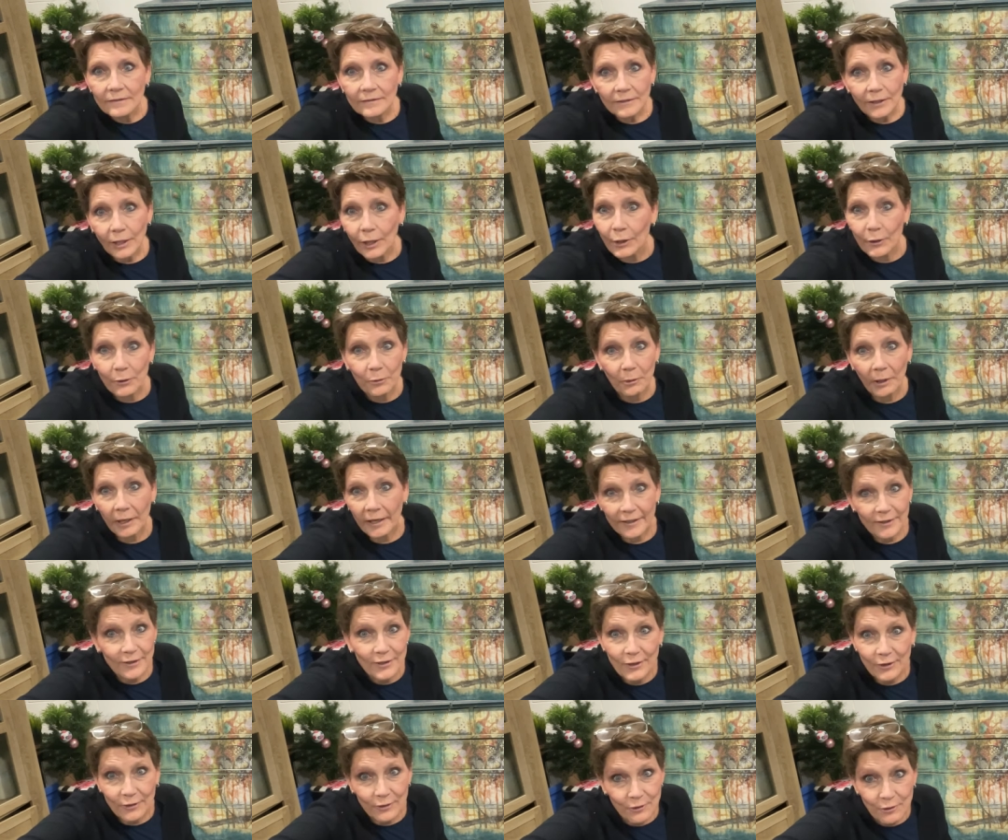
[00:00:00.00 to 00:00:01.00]

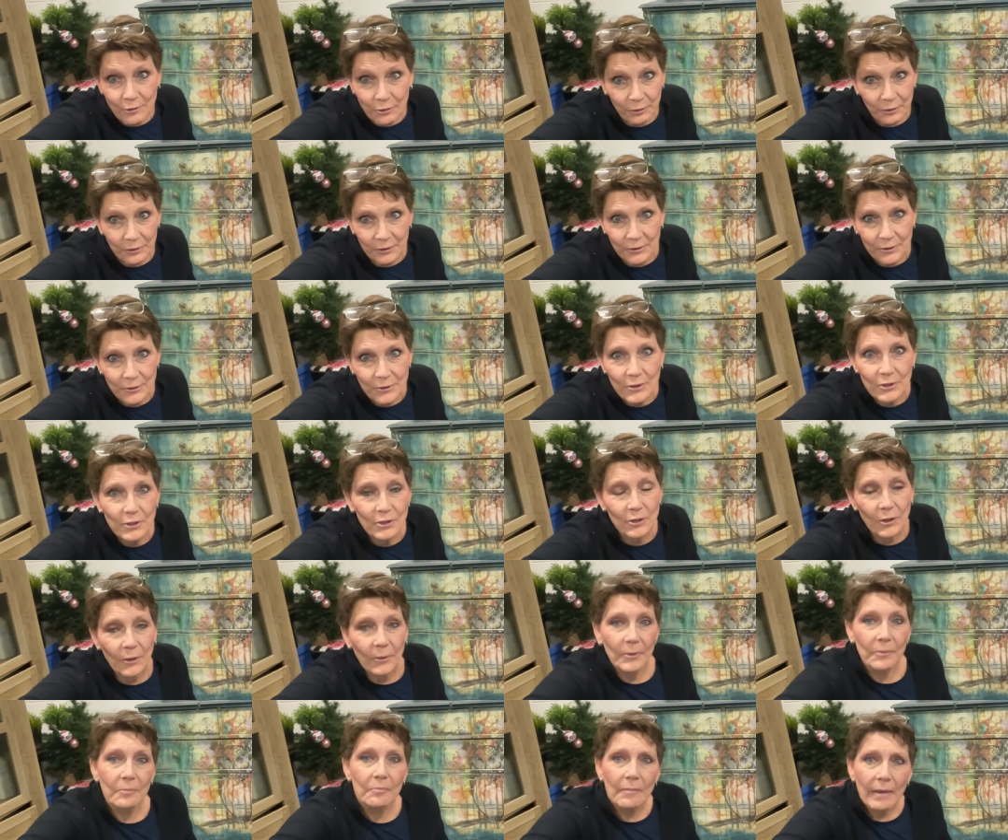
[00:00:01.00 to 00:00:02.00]
arthritis in the shoulders.
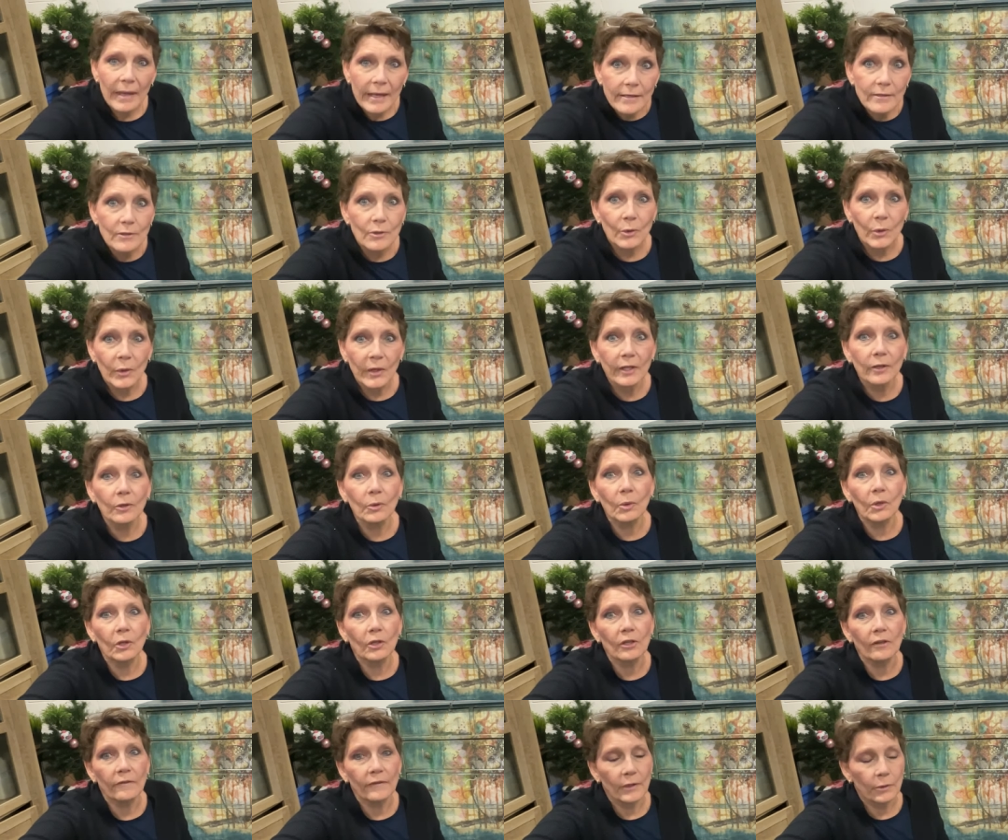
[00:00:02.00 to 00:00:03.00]
So makes quick
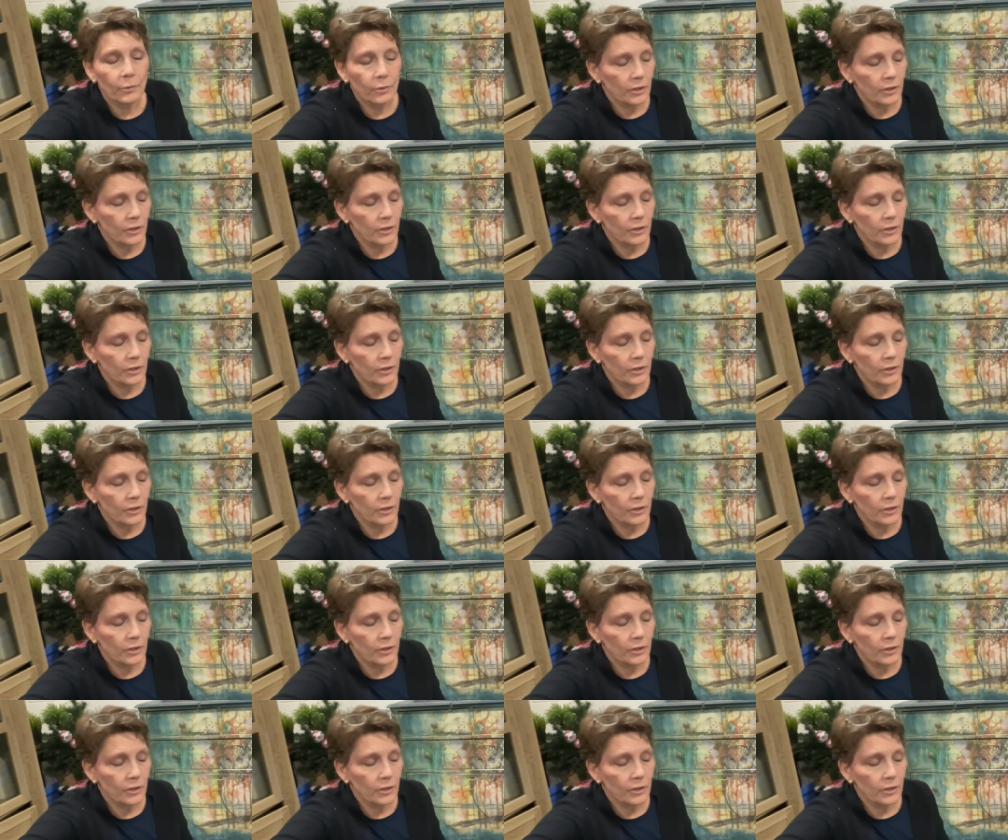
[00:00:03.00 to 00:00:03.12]
work of it,